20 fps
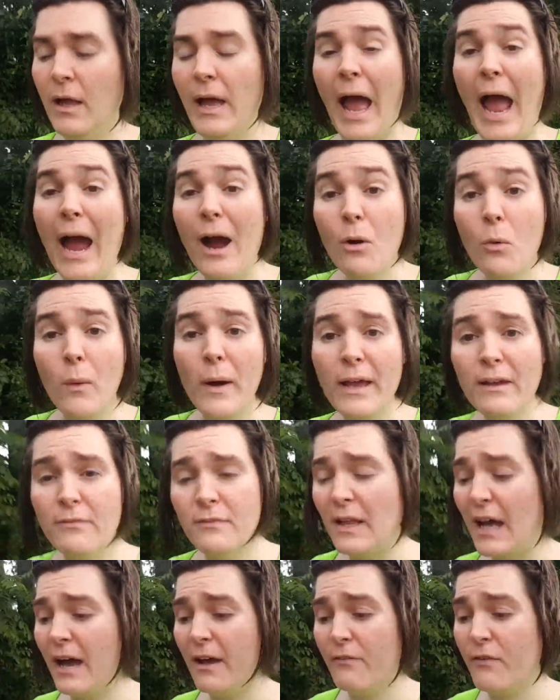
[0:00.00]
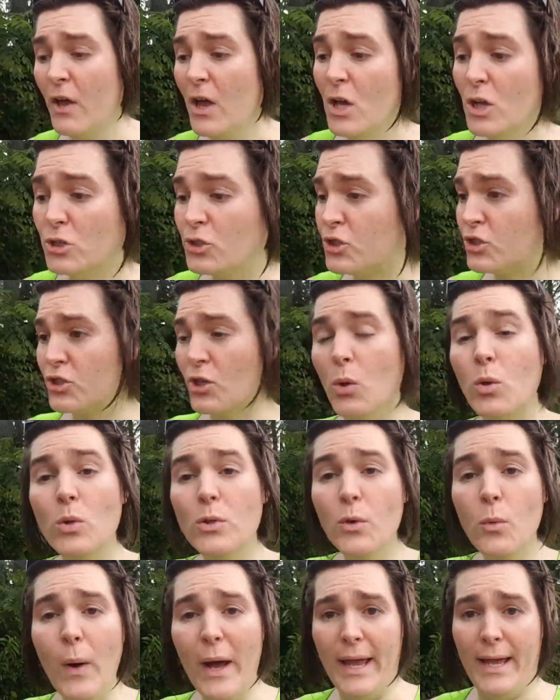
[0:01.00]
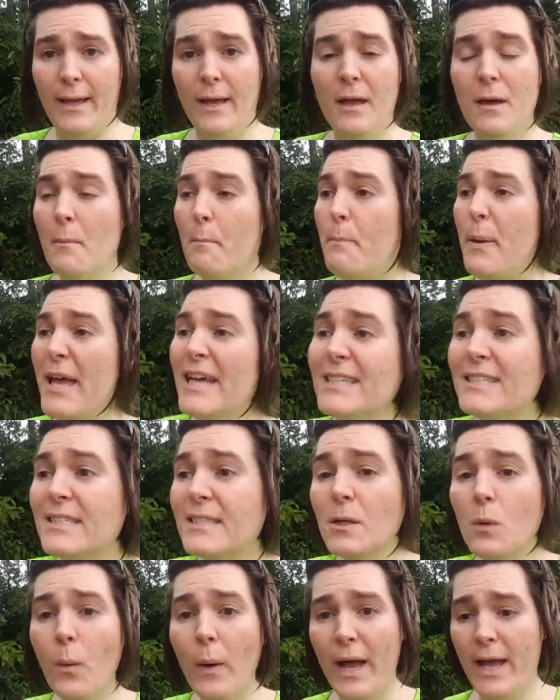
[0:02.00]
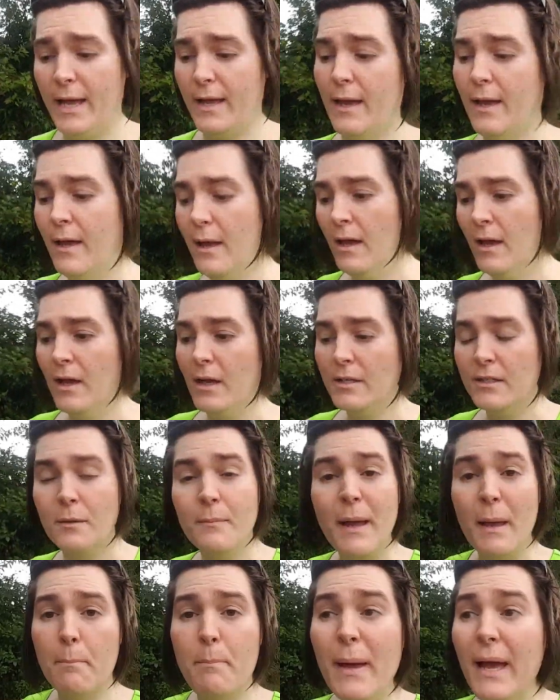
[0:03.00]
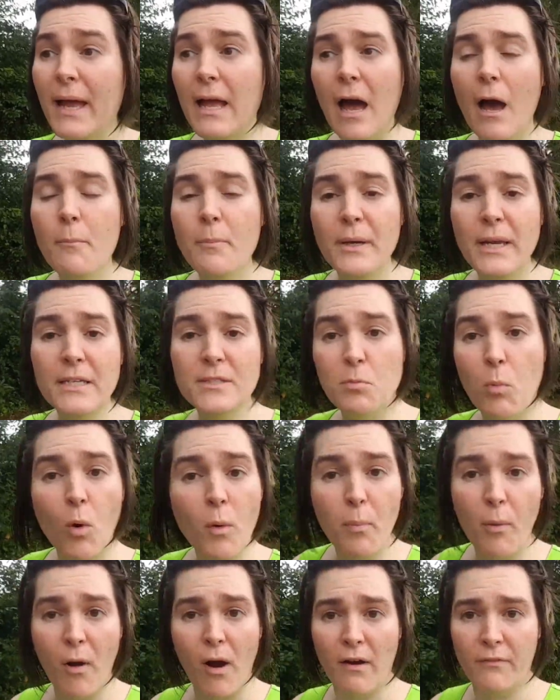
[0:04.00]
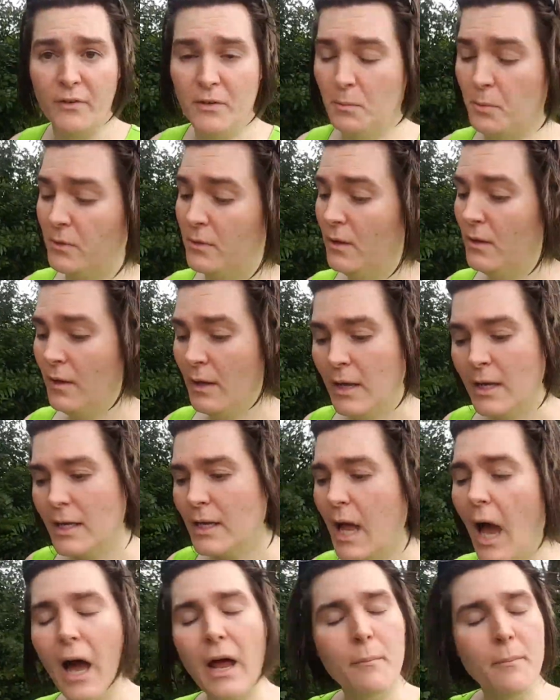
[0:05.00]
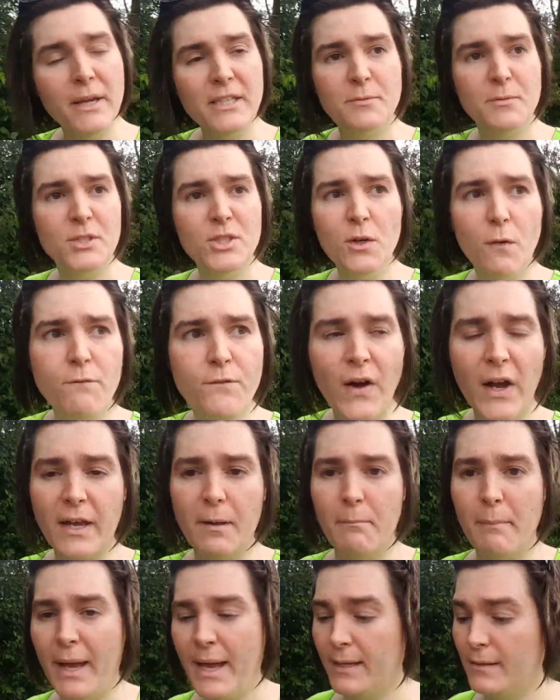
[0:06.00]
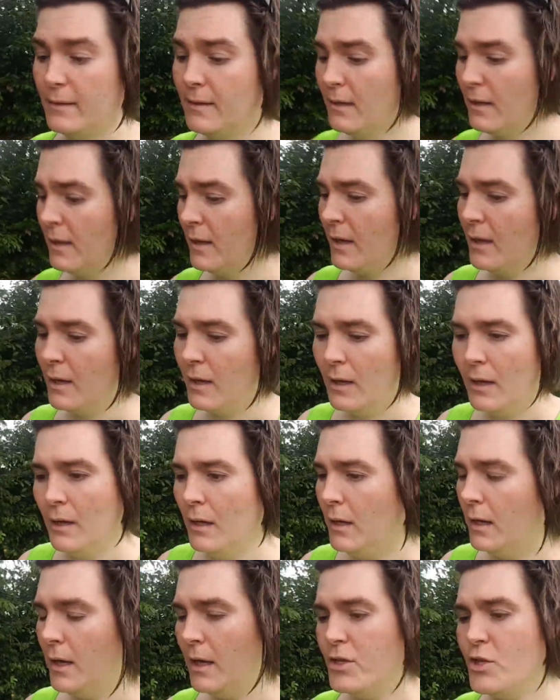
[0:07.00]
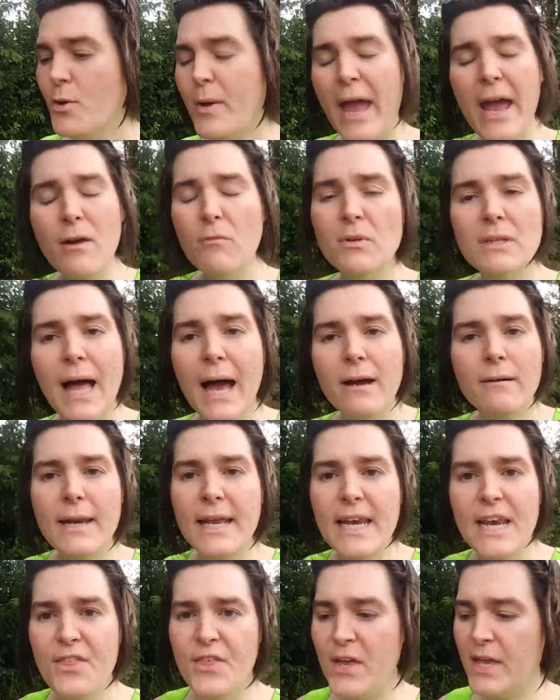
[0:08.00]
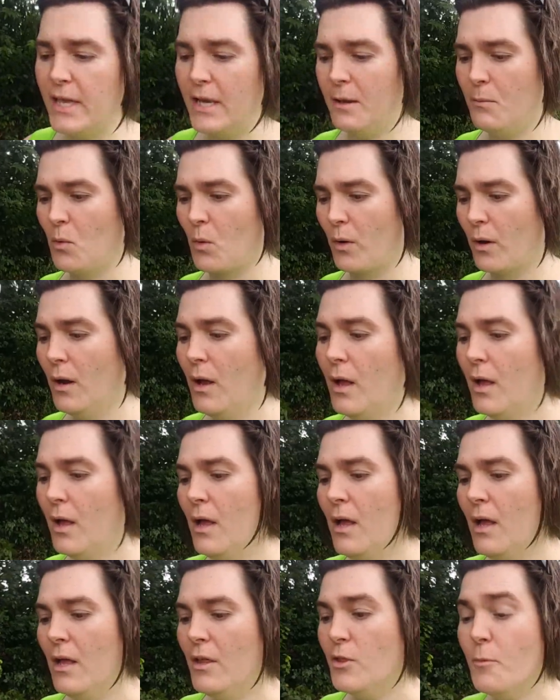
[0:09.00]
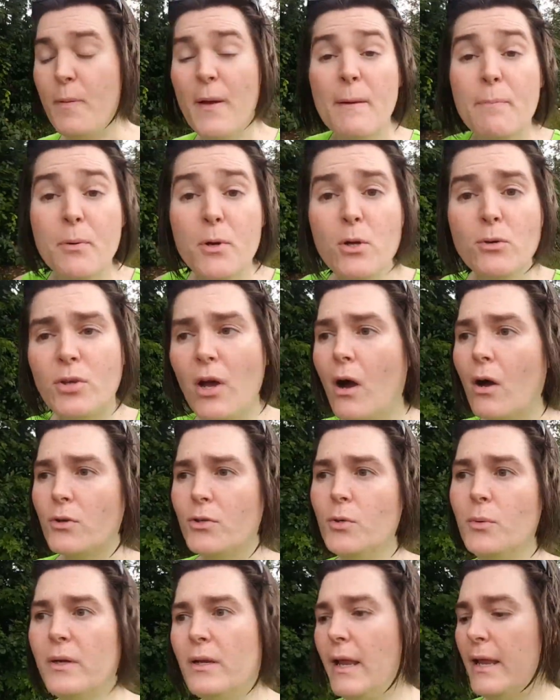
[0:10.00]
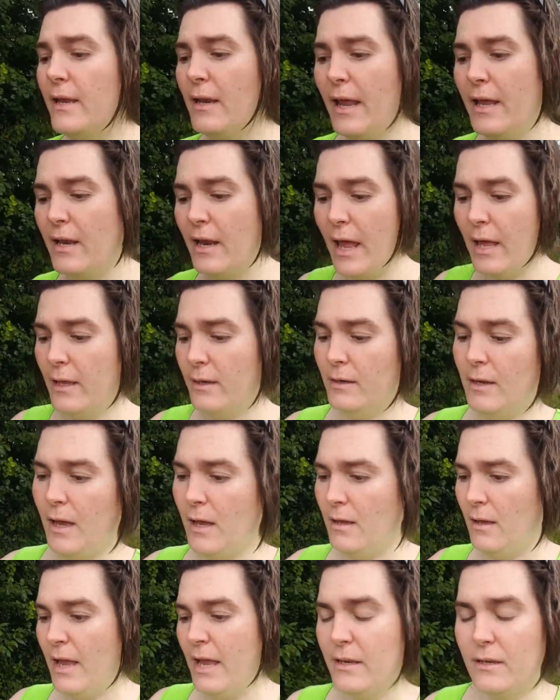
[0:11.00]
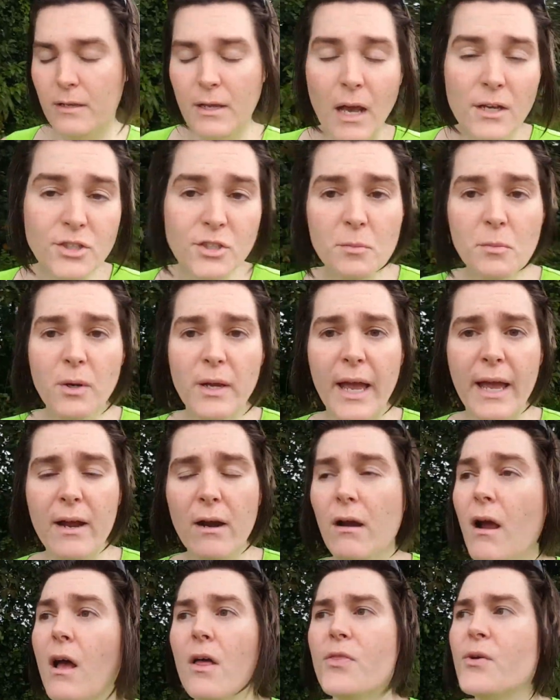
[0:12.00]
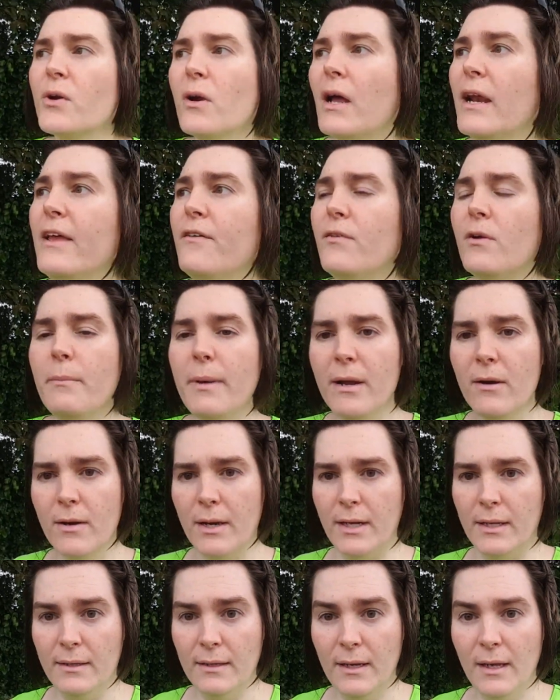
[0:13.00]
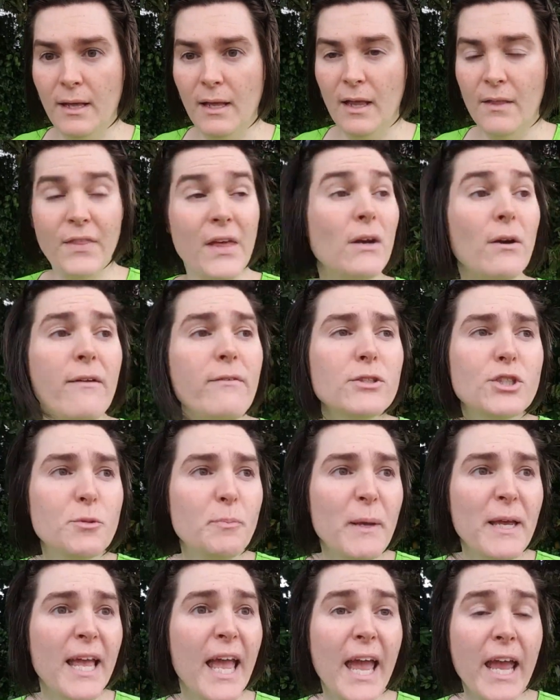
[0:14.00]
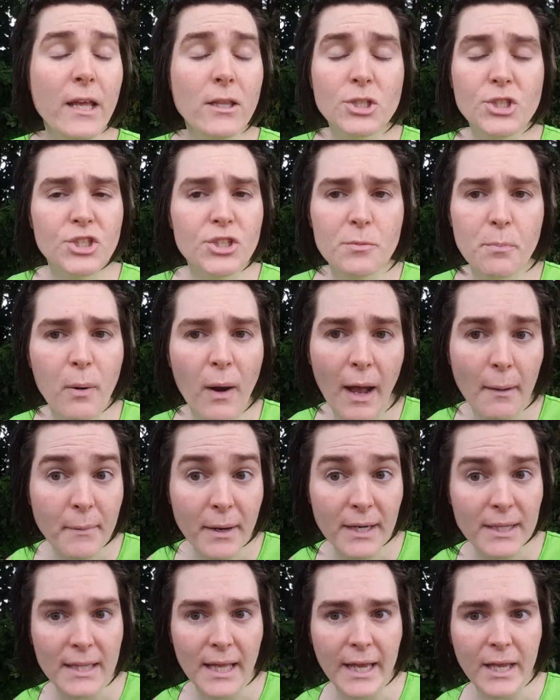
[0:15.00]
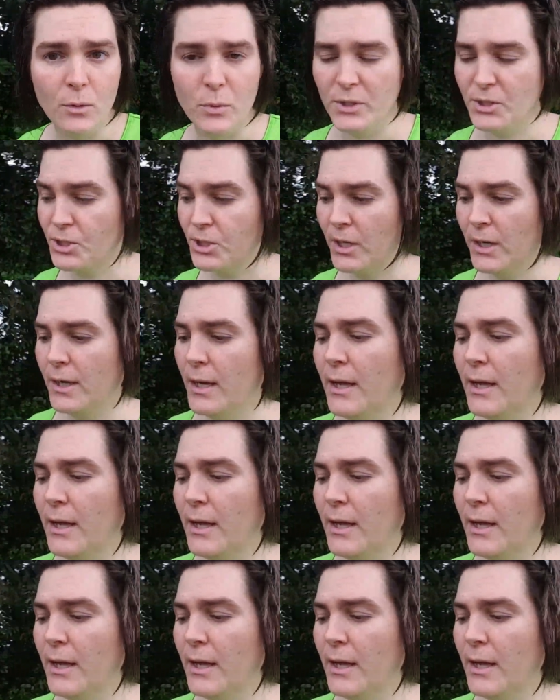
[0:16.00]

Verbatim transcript: Our way of life sold away, pissed away to make big companies more profitable. God, it makes me so fucking mad. You can't rely on anything anymore. The people you talk to in, in, in, uh, in customer care, they're not even American. They don't even speak English as a primary language.